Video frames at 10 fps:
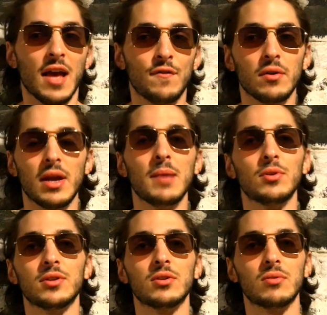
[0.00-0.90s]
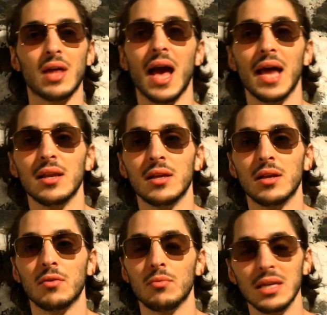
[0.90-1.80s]
If you're able to do that,
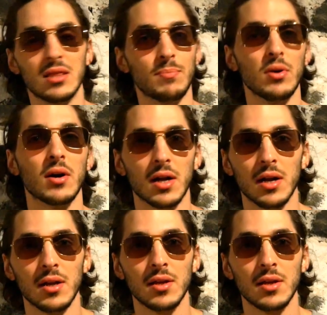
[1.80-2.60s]
read the book.